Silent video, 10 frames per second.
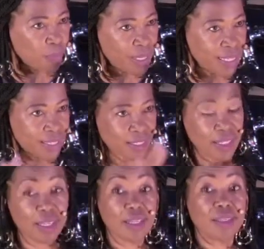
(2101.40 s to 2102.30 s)
peace,
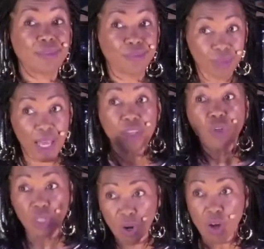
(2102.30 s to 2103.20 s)
and you
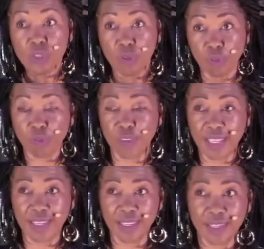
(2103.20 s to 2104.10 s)
can also
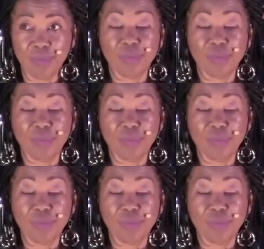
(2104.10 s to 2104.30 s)
feel